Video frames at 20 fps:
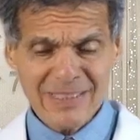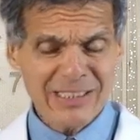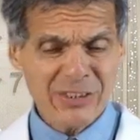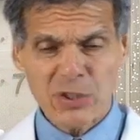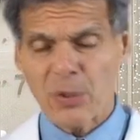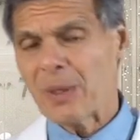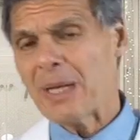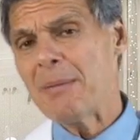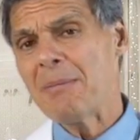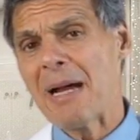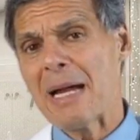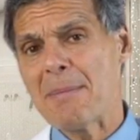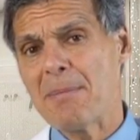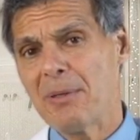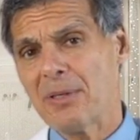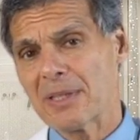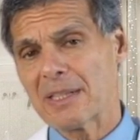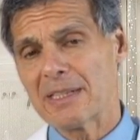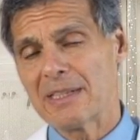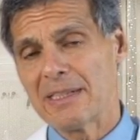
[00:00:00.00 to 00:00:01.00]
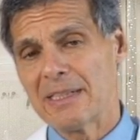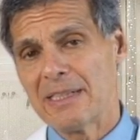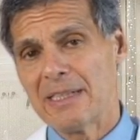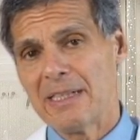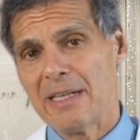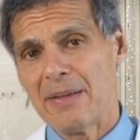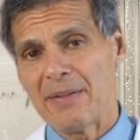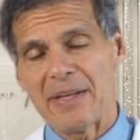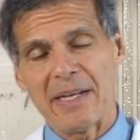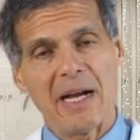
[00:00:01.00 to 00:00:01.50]
So in my book,
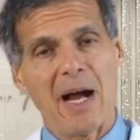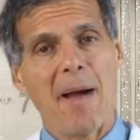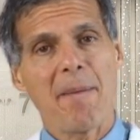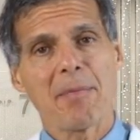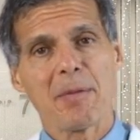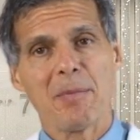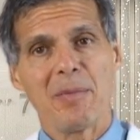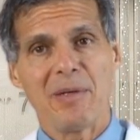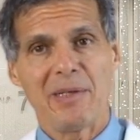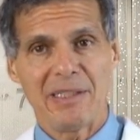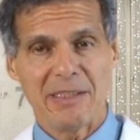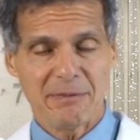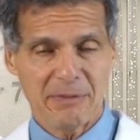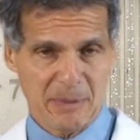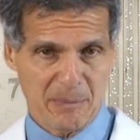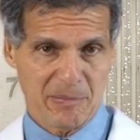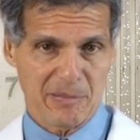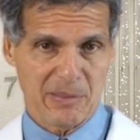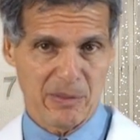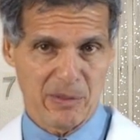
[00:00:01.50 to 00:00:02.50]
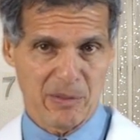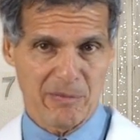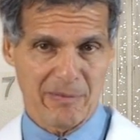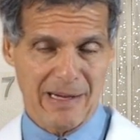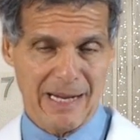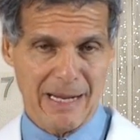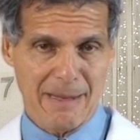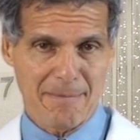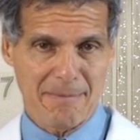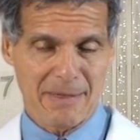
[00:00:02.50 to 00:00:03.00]
The Optimal Living
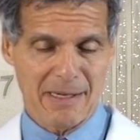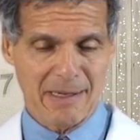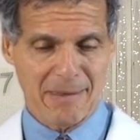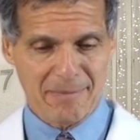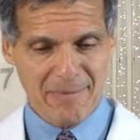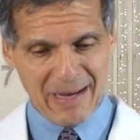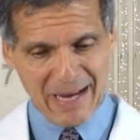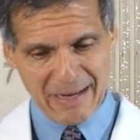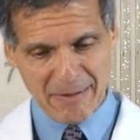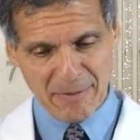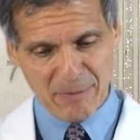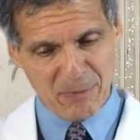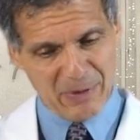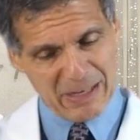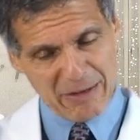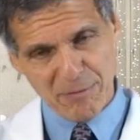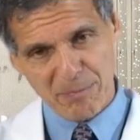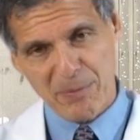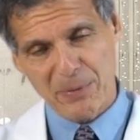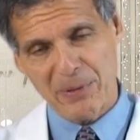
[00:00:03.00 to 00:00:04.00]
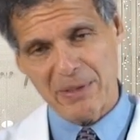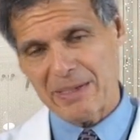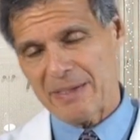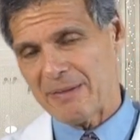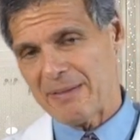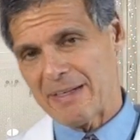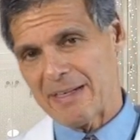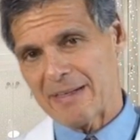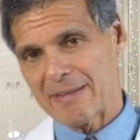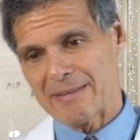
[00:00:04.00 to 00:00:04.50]
Program, what I've put
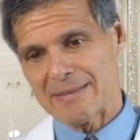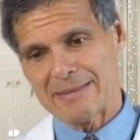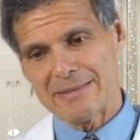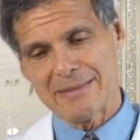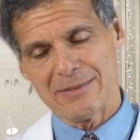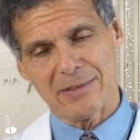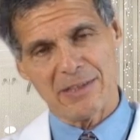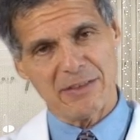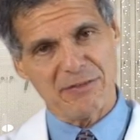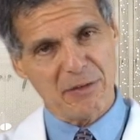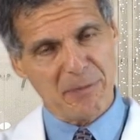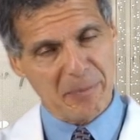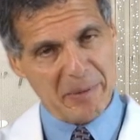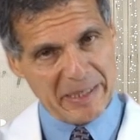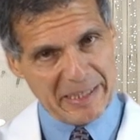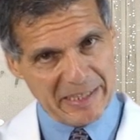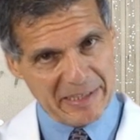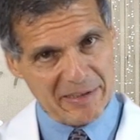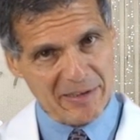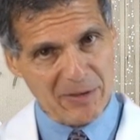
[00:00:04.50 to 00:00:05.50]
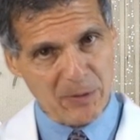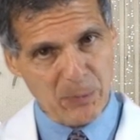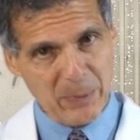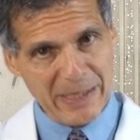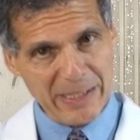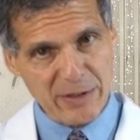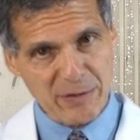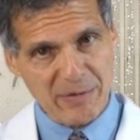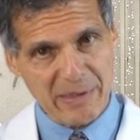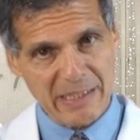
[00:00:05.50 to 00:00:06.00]
in there is sort of a beginner
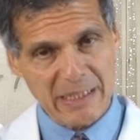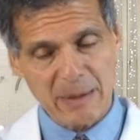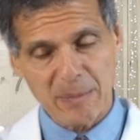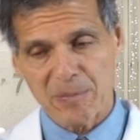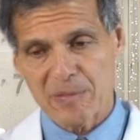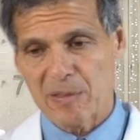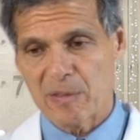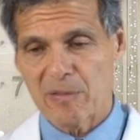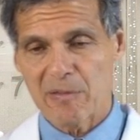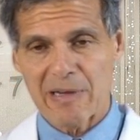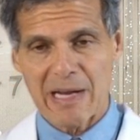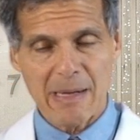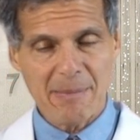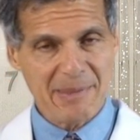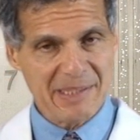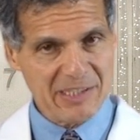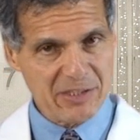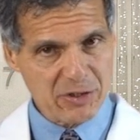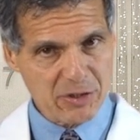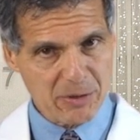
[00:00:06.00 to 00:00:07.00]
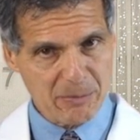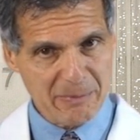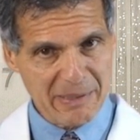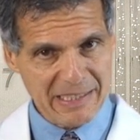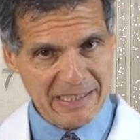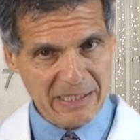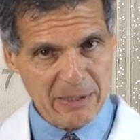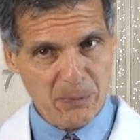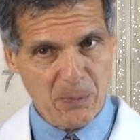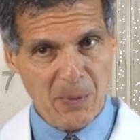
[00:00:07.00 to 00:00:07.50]
weight training program, an
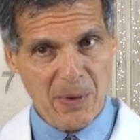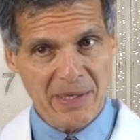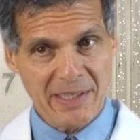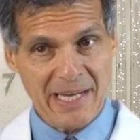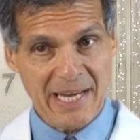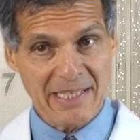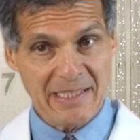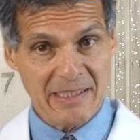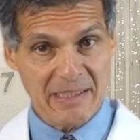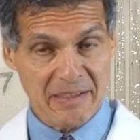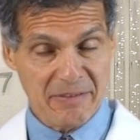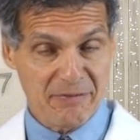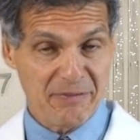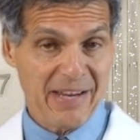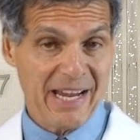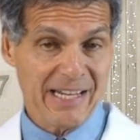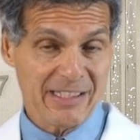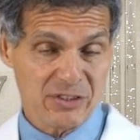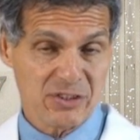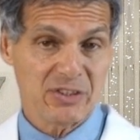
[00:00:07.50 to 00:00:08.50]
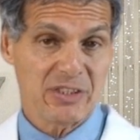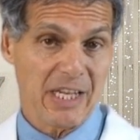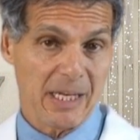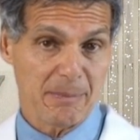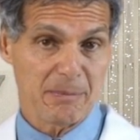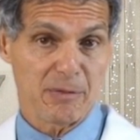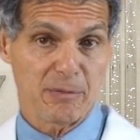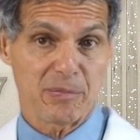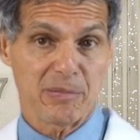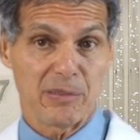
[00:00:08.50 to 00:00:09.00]
intermediate one, and an advanced
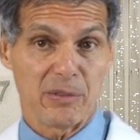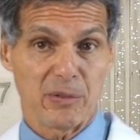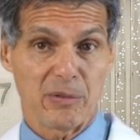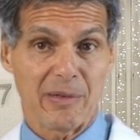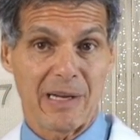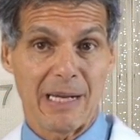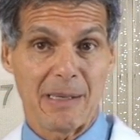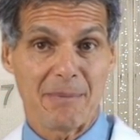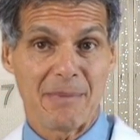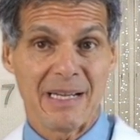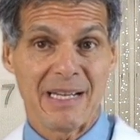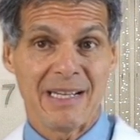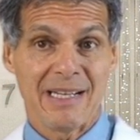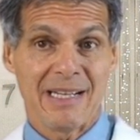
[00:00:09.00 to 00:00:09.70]
type of program.